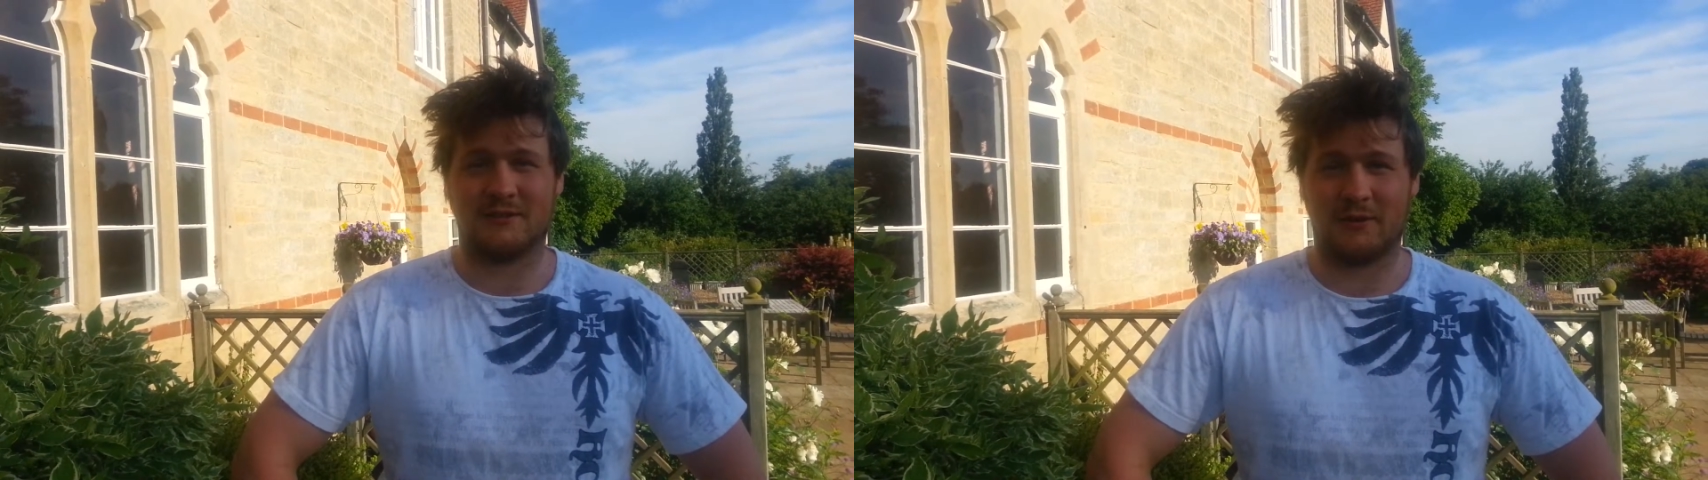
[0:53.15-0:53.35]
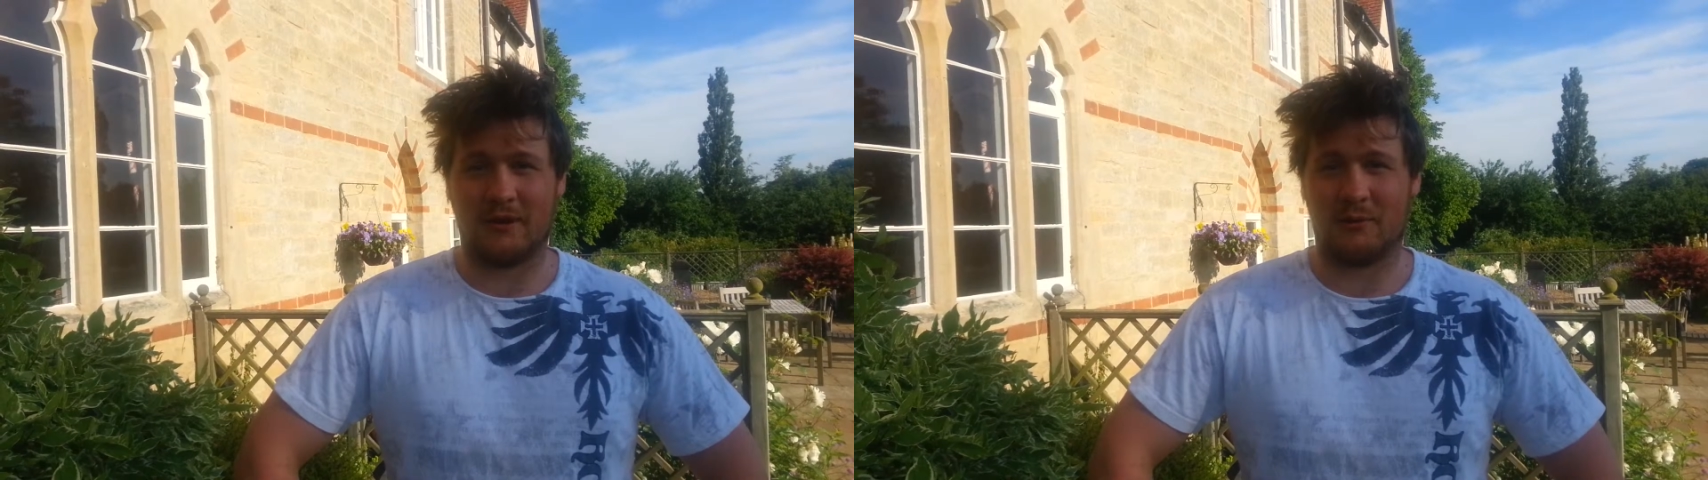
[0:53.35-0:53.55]

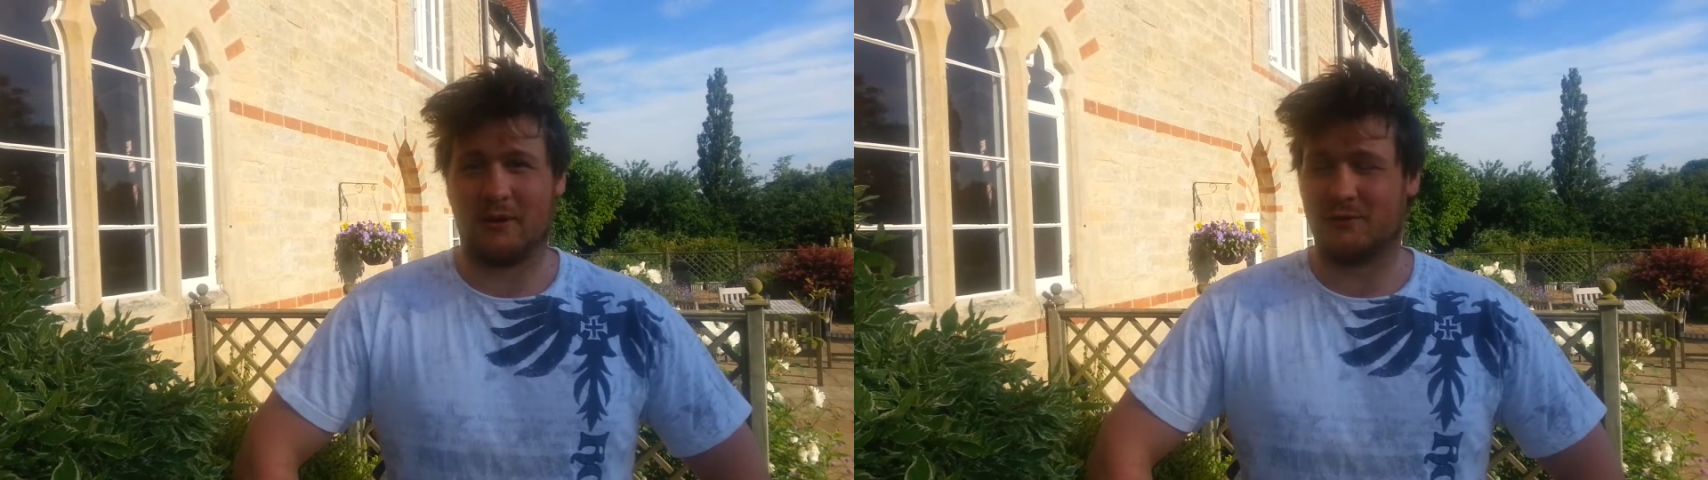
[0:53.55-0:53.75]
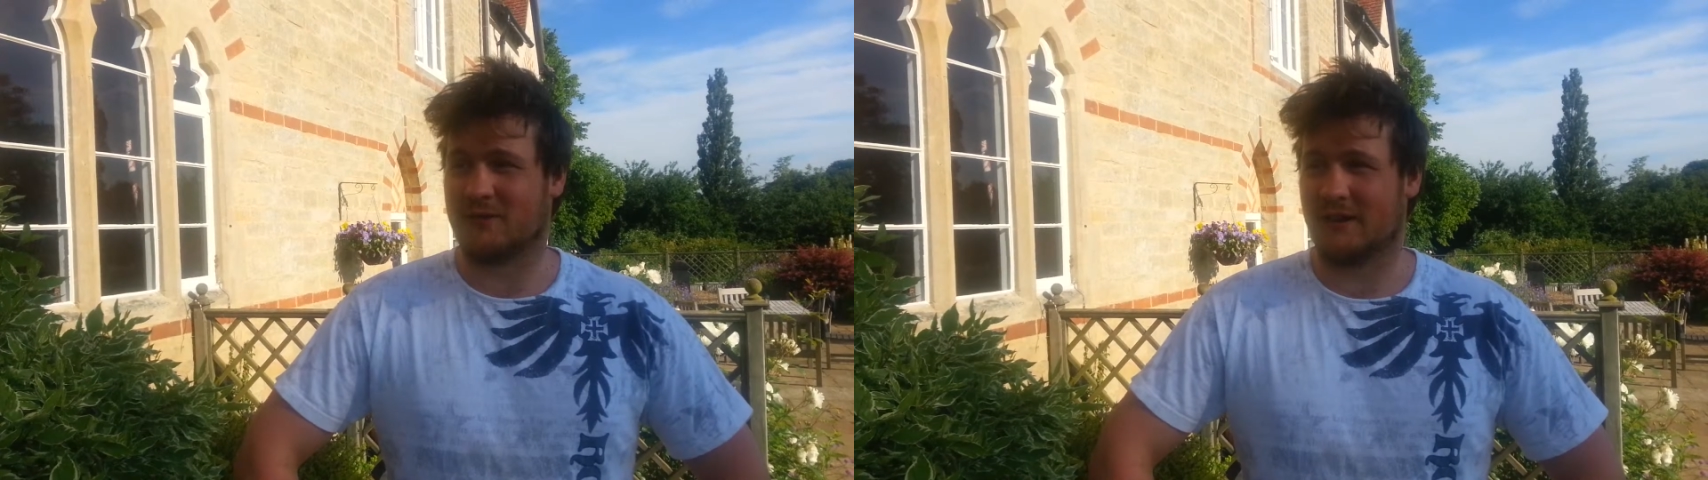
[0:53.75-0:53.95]
So
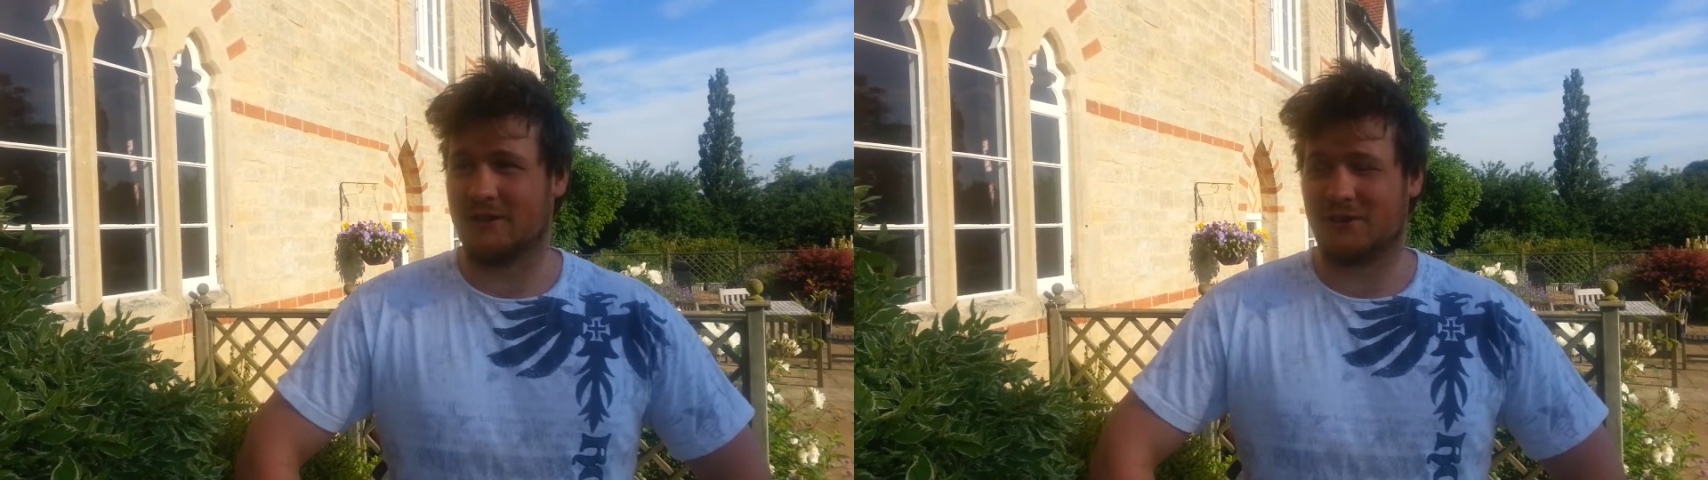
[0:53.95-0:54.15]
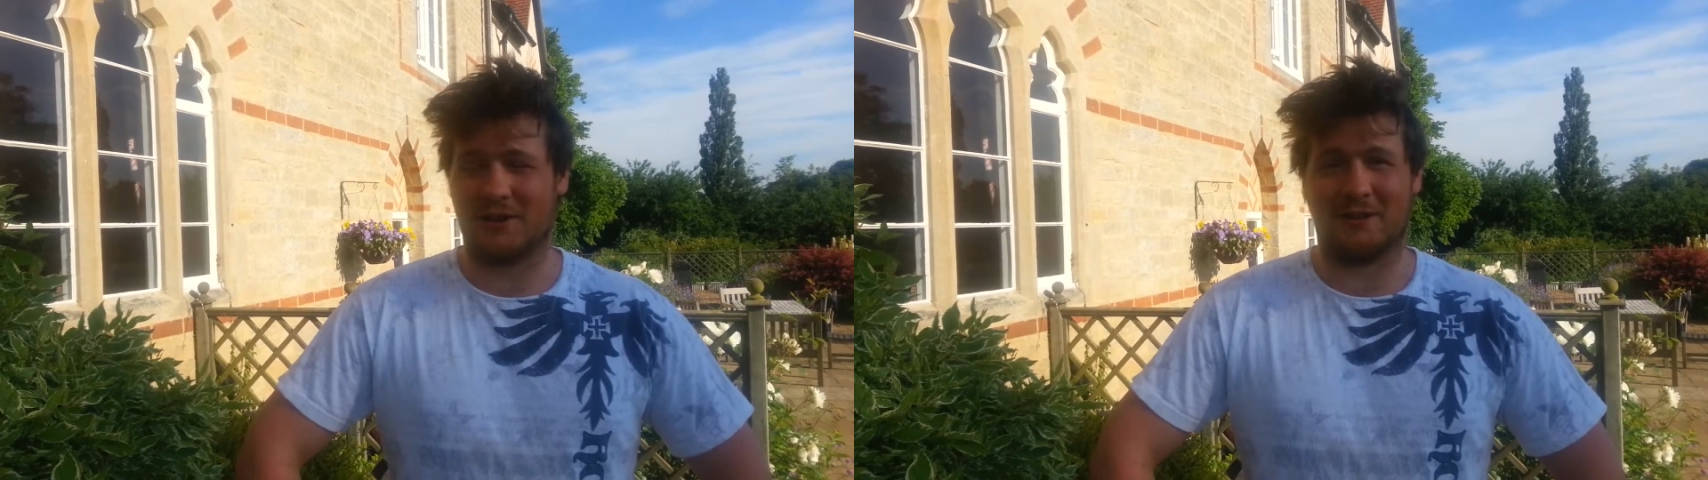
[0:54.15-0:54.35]
anyone who's
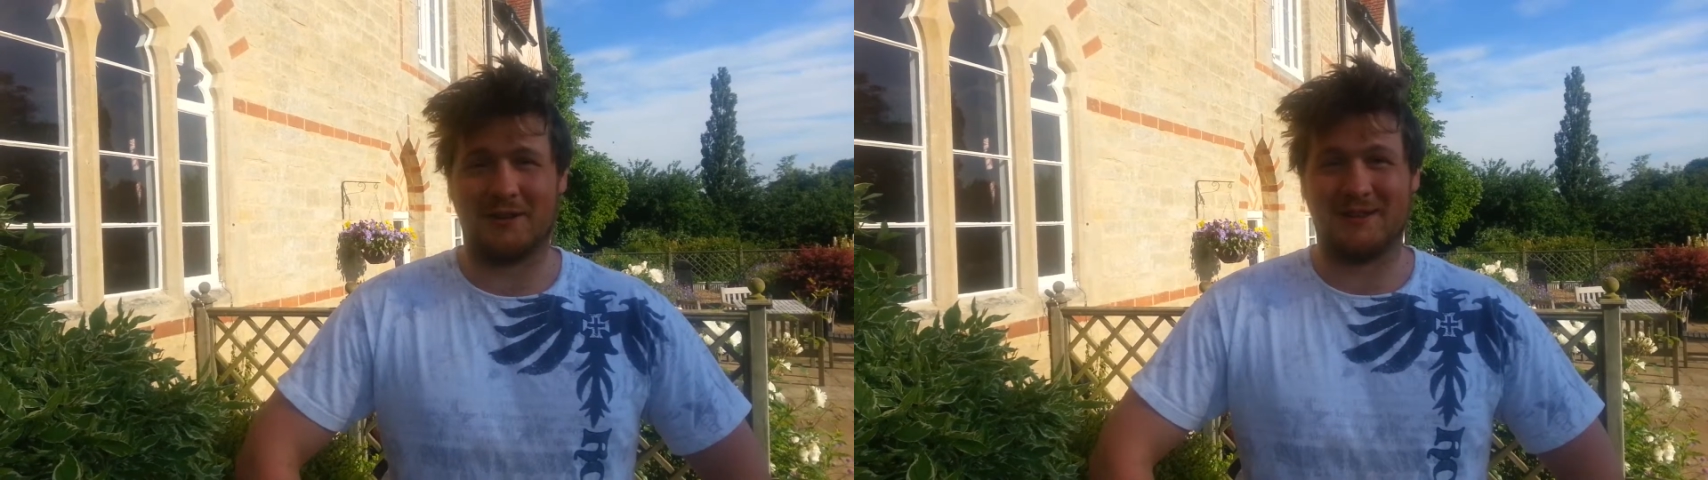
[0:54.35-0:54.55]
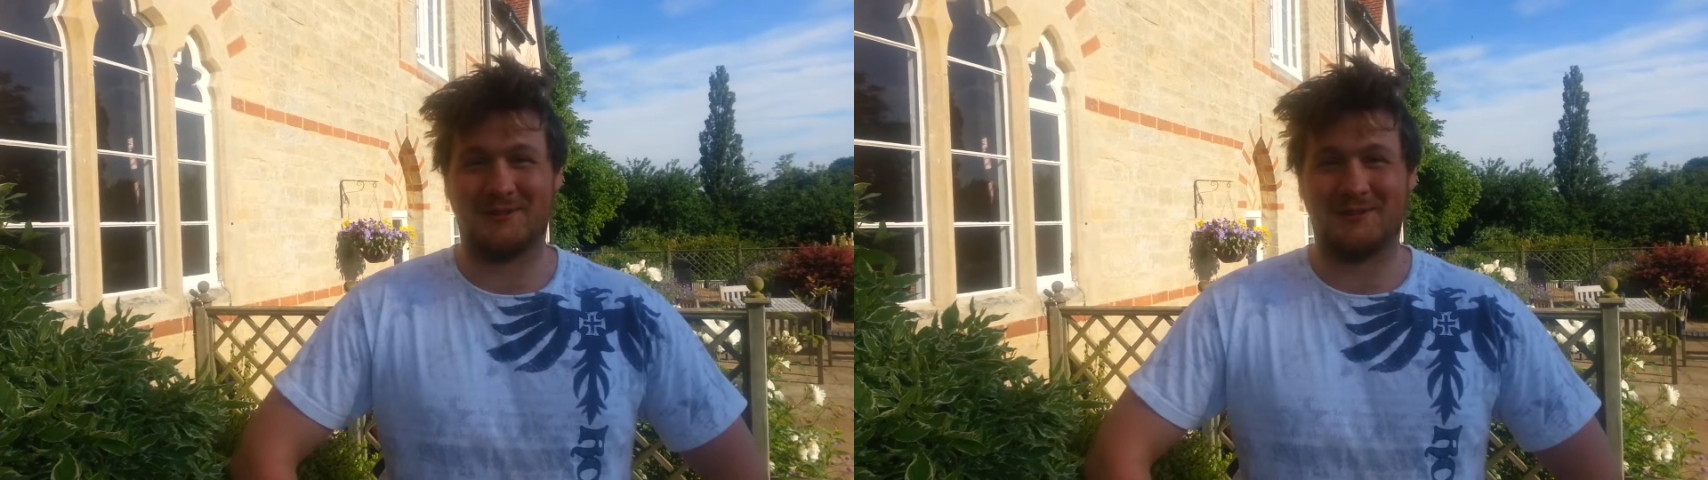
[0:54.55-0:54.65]
saying you can only